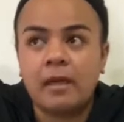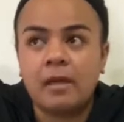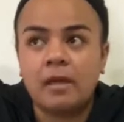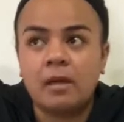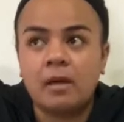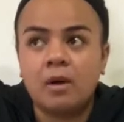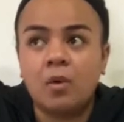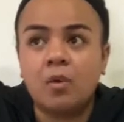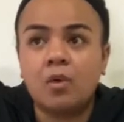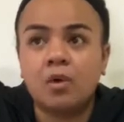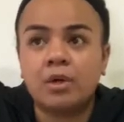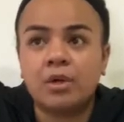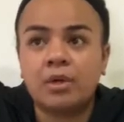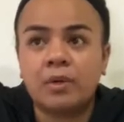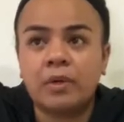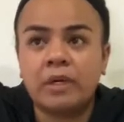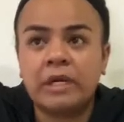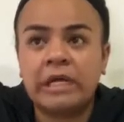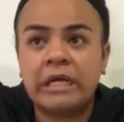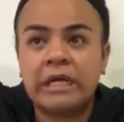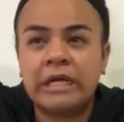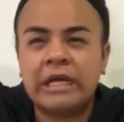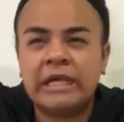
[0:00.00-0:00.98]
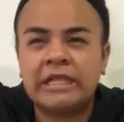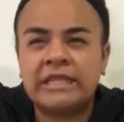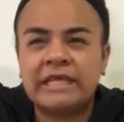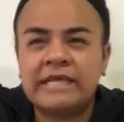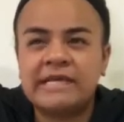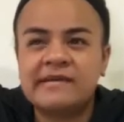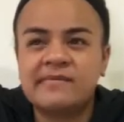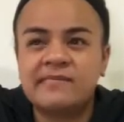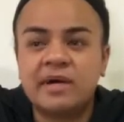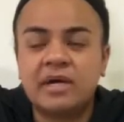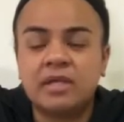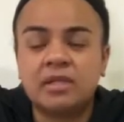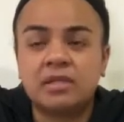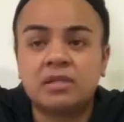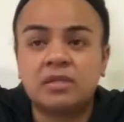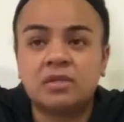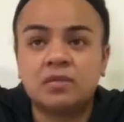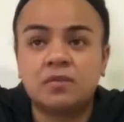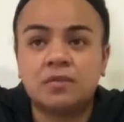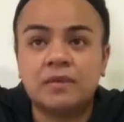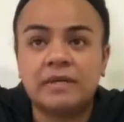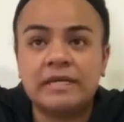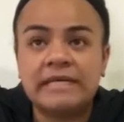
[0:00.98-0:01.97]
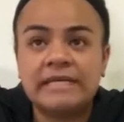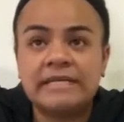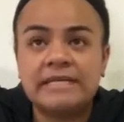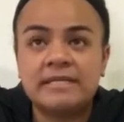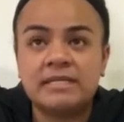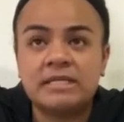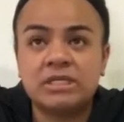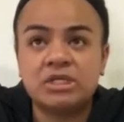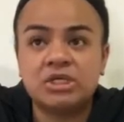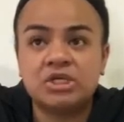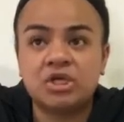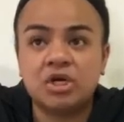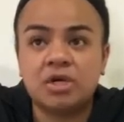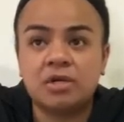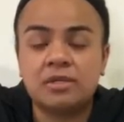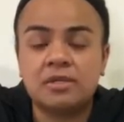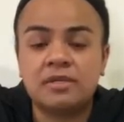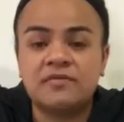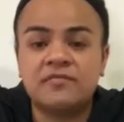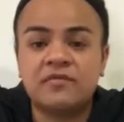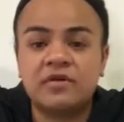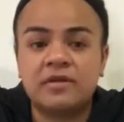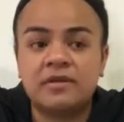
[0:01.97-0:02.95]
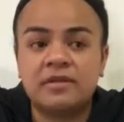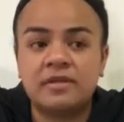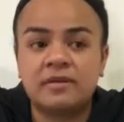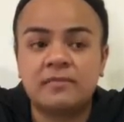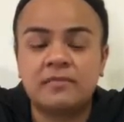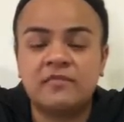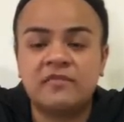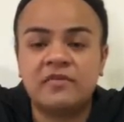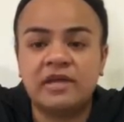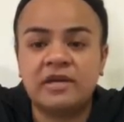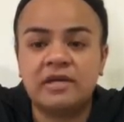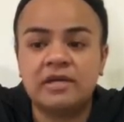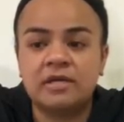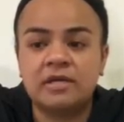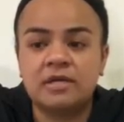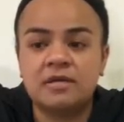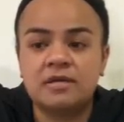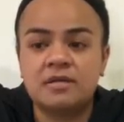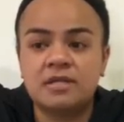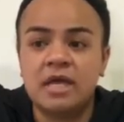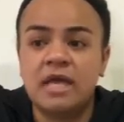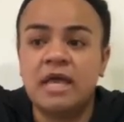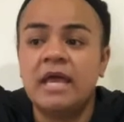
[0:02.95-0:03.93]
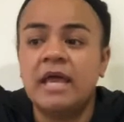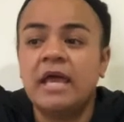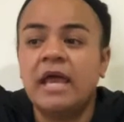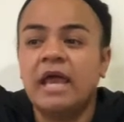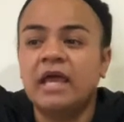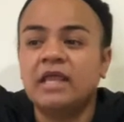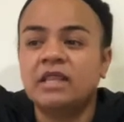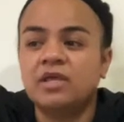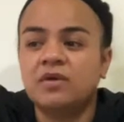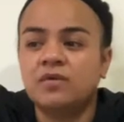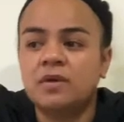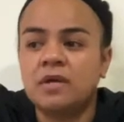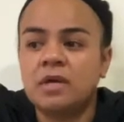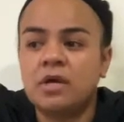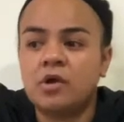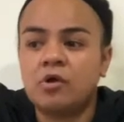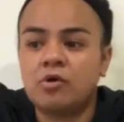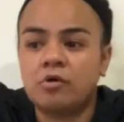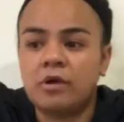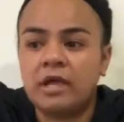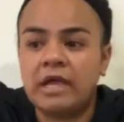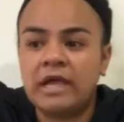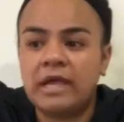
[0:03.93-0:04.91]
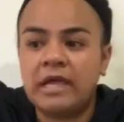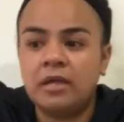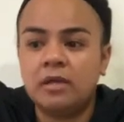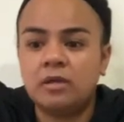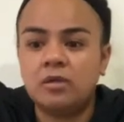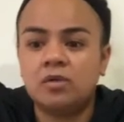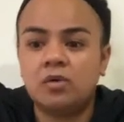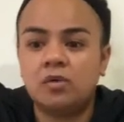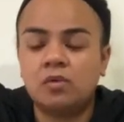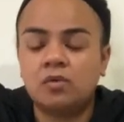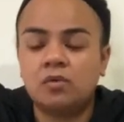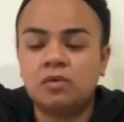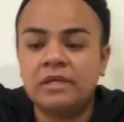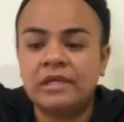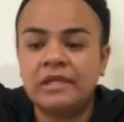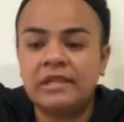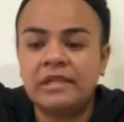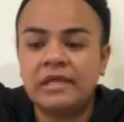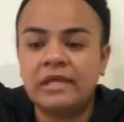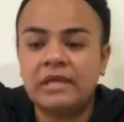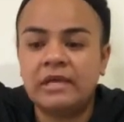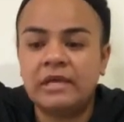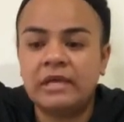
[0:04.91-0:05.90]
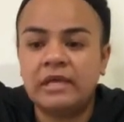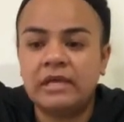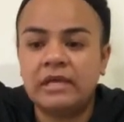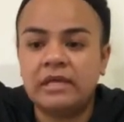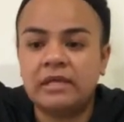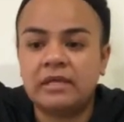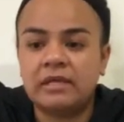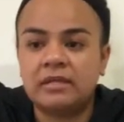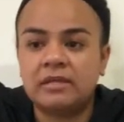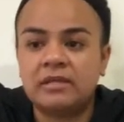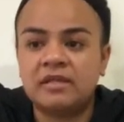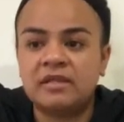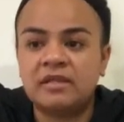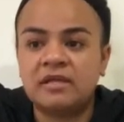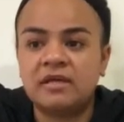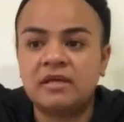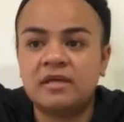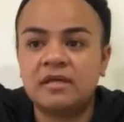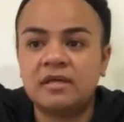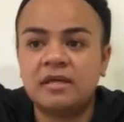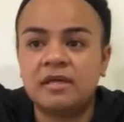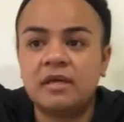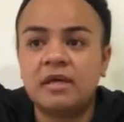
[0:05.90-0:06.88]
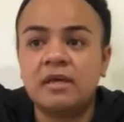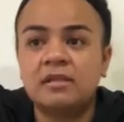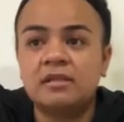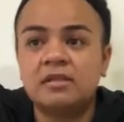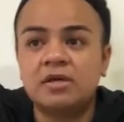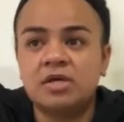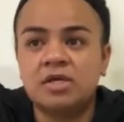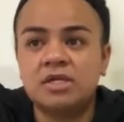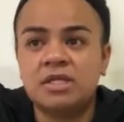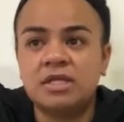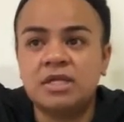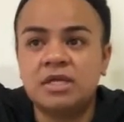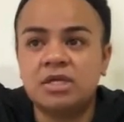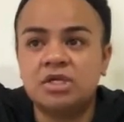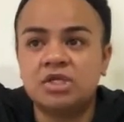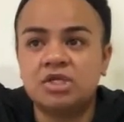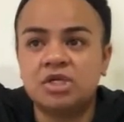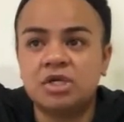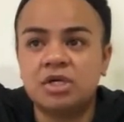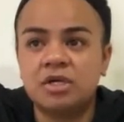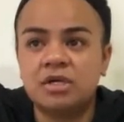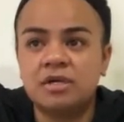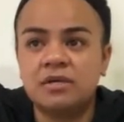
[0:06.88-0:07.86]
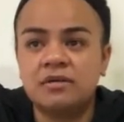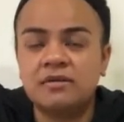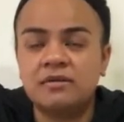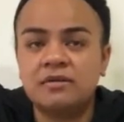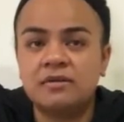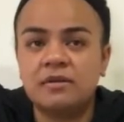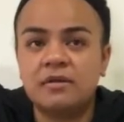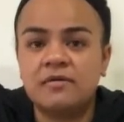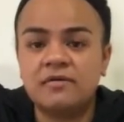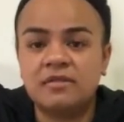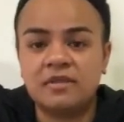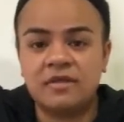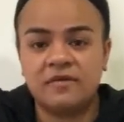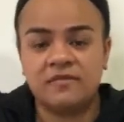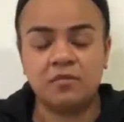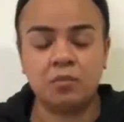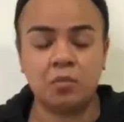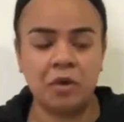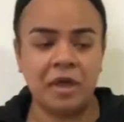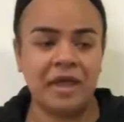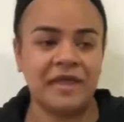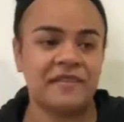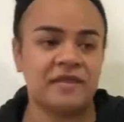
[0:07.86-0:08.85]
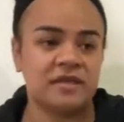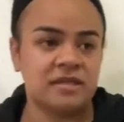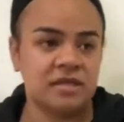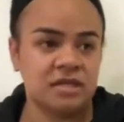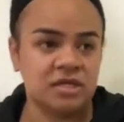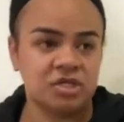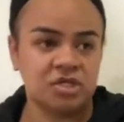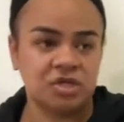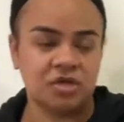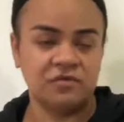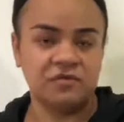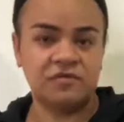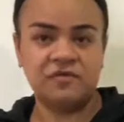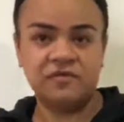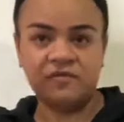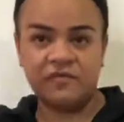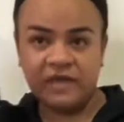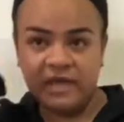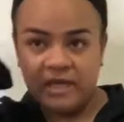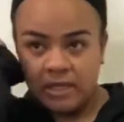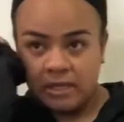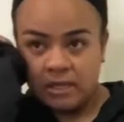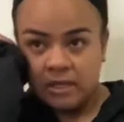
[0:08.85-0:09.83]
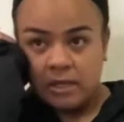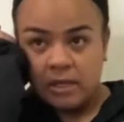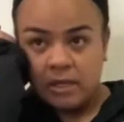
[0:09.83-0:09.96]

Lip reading: ordering, I think, about 3 t-shirts for some vendors, and they were great. The only thing is their t-shirt, the way the t-shirt fit